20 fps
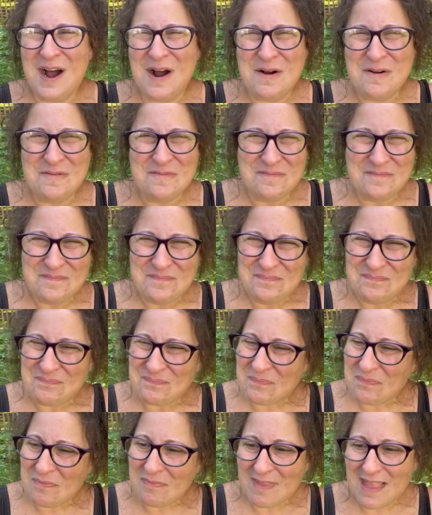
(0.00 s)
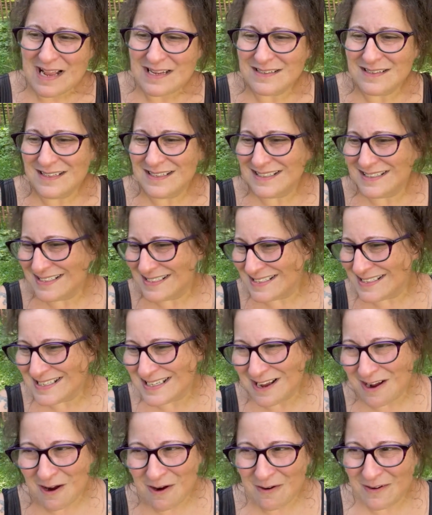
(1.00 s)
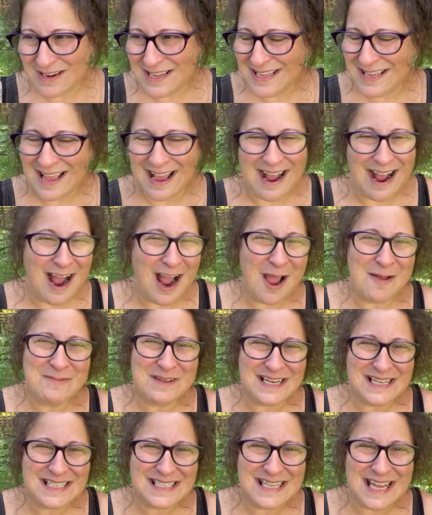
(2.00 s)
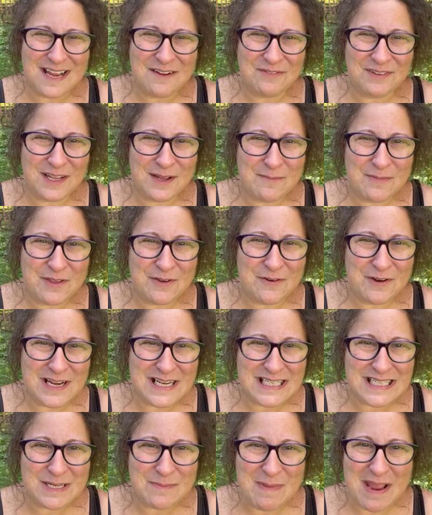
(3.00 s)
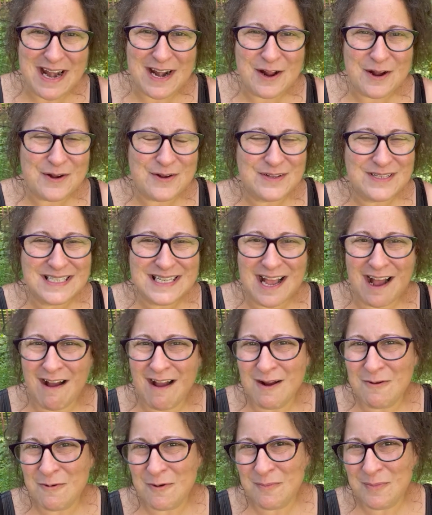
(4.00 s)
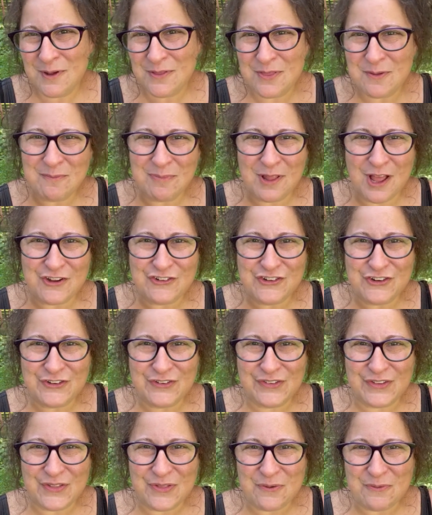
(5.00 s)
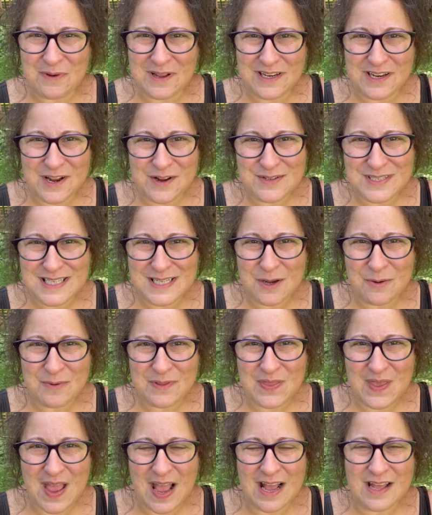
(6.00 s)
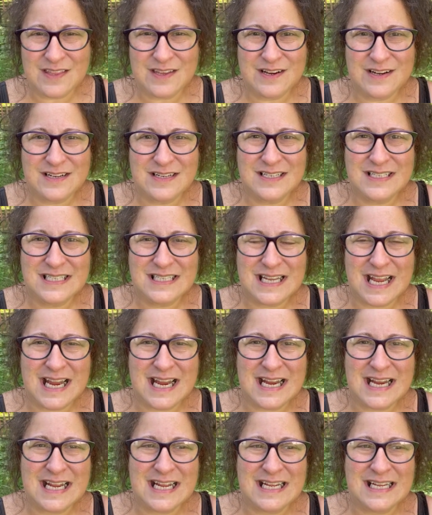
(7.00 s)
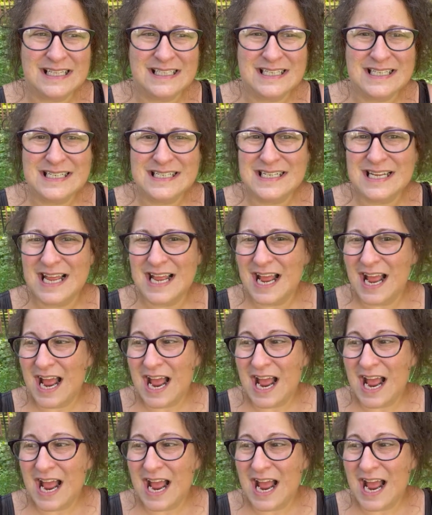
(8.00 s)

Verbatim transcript: um, so yeah, I'm gonna save Lib the green tomatoes. I will put the blushers in the windowsill with the others and